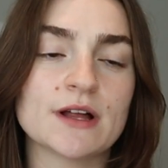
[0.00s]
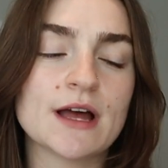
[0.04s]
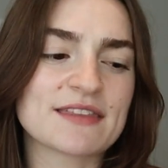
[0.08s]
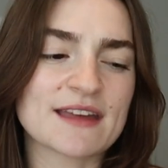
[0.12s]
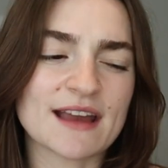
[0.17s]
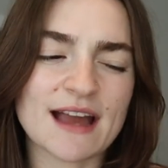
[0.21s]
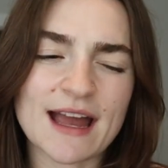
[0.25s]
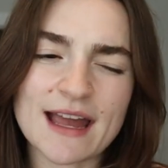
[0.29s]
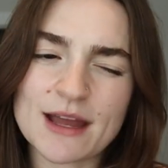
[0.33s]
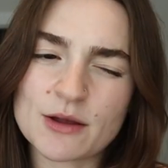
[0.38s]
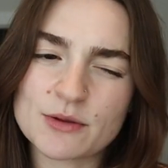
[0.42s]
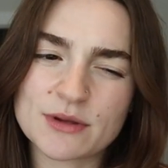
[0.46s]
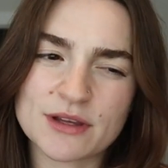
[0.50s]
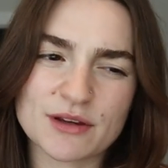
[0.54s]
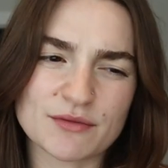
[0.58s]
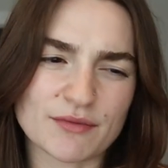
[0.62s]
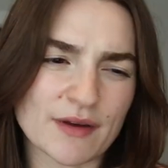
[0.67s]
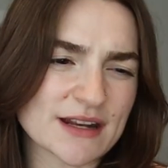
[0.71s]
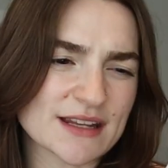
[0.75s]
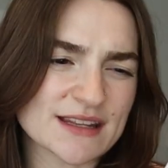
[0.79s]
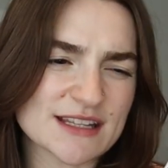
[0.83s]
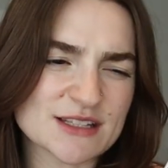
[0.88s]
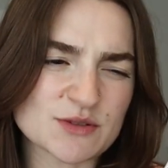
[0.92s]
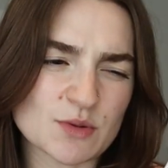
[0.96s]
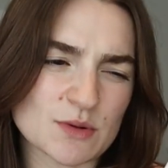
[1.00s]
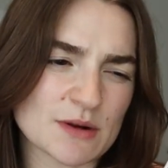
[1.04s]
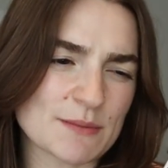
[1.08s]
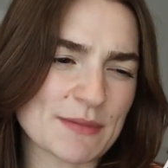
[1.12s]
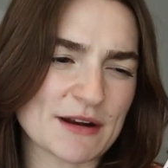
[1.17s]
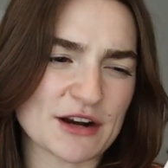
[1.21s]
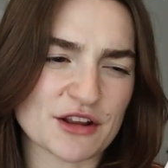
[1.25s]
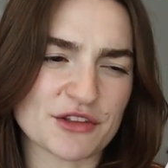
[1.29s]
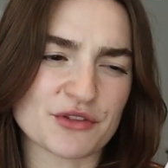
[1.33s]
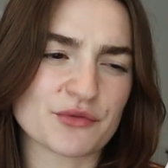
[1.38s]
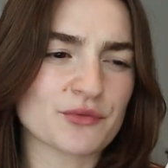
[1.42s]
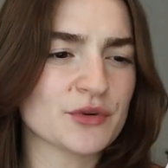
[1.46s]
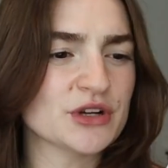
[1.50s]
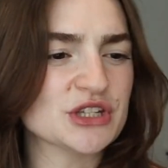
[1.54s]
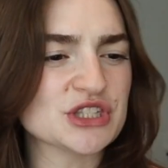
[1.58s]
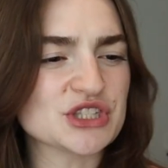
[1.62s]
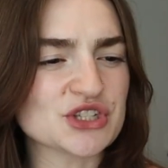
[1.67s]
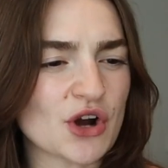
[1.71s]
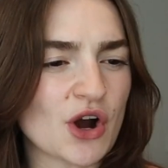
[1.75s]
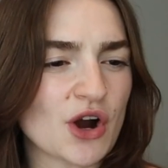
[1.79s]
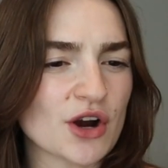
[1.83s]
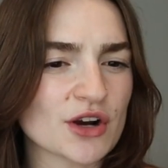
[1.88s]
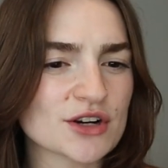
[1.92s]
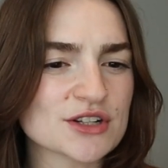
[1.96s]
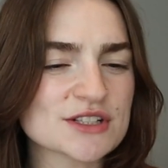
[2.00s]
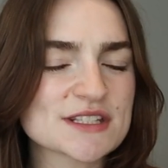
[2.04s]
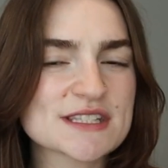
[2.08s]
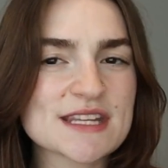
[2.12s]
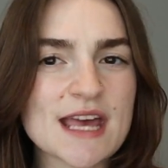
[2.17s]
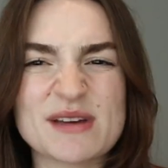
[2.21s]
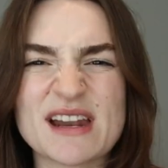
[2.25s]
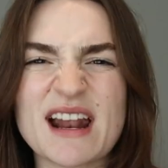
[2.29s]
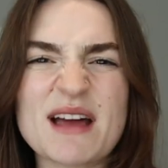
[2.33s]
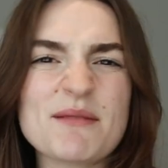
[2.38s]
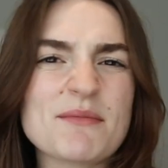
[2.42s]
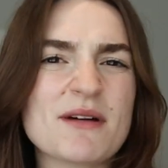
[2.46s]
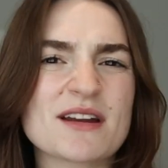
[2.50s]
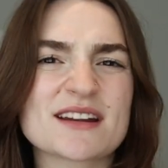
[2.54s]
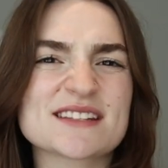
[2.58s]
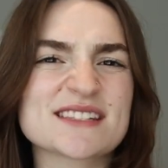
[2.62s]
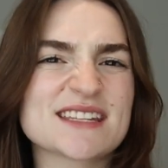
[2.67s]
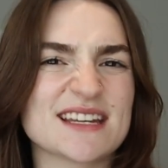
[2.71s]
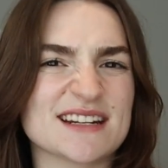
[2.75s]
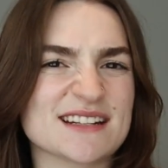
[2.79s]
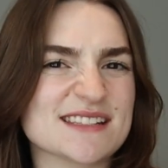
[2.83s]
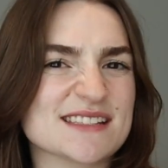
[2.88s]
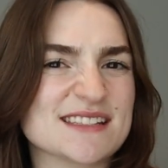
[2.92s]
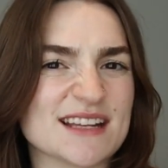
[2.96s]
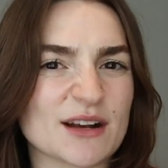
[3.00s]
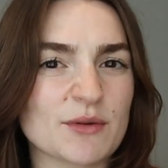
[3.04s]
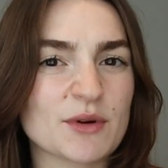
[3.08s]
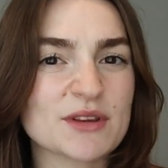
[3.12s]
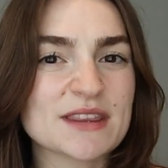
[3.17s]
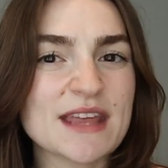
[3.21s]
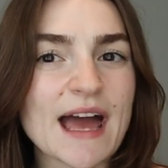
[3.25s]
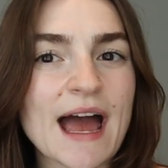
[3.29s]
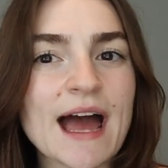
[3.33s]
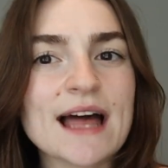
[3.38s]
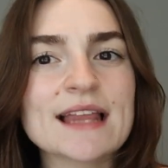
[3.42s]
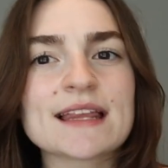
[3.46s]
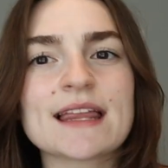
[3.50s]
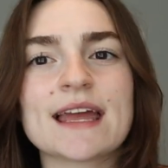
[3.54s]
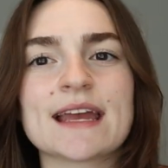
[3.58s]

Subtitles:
I think I only rated this one about a 3 stars, and I'm honestly gonna stick with that.